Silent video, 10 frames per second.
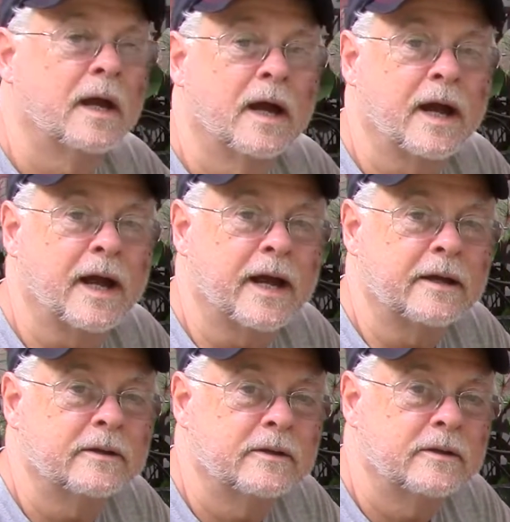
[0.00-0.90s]
Hi,
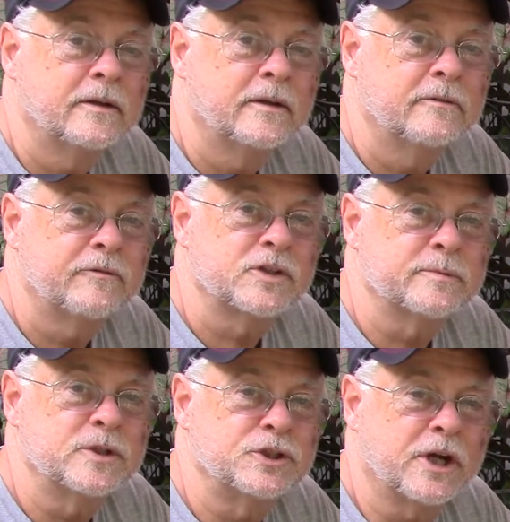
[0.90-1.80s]

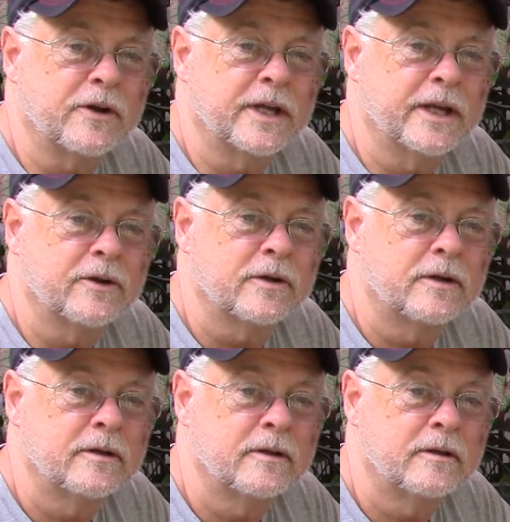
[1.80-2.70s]
Fisherman Jerry here.
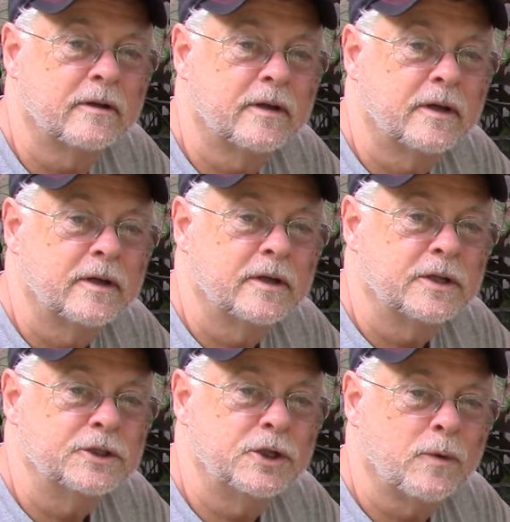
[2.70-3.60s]

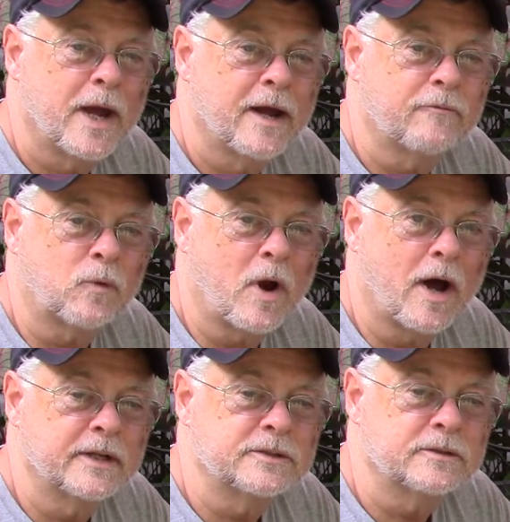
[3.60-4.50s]
Do you have
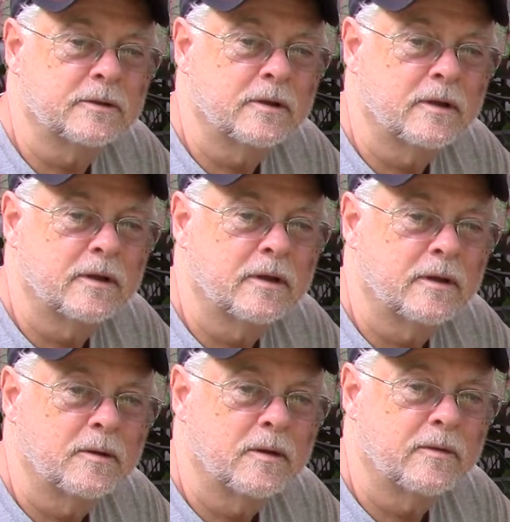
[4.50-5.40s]
rods
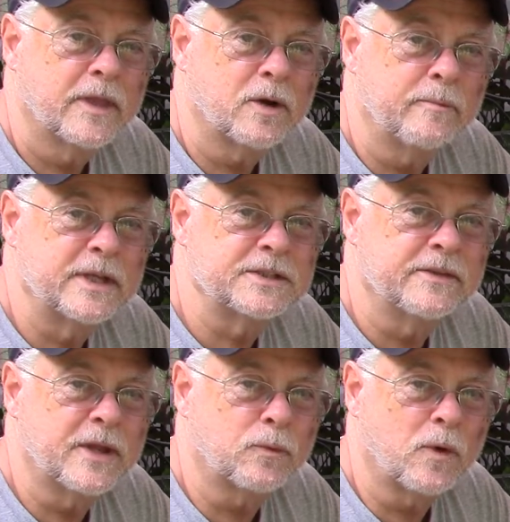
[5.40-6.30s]
that are missing
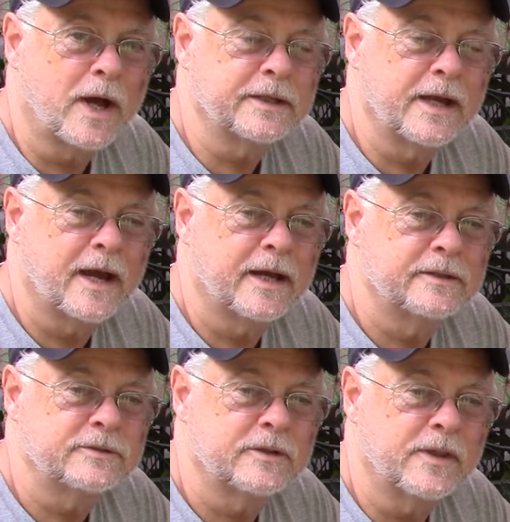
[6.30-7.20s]
their rod
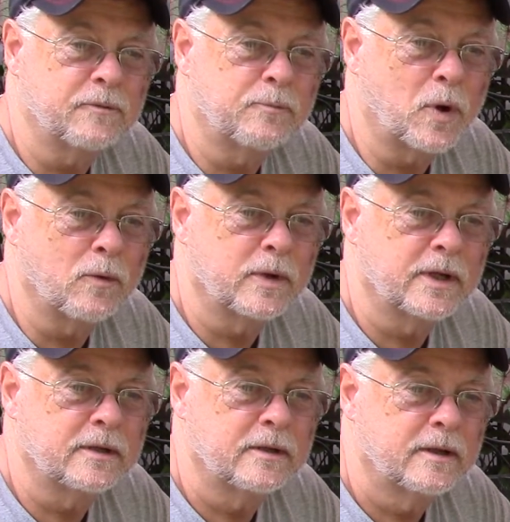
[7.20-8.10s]
guides? They're
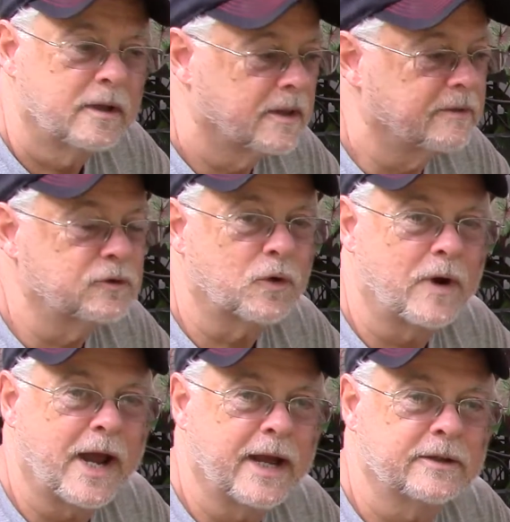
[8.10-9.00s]
broken, they're
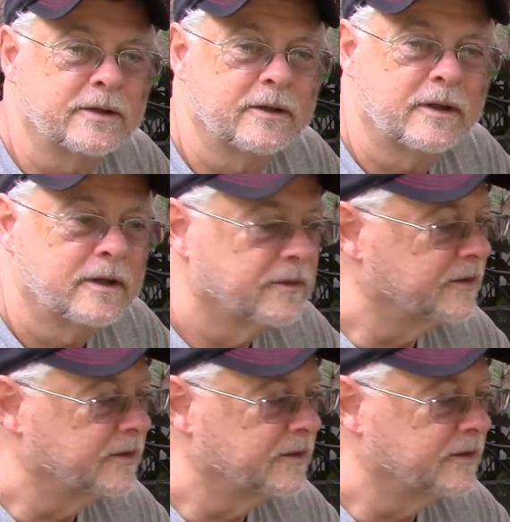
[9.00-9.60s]
cracked, the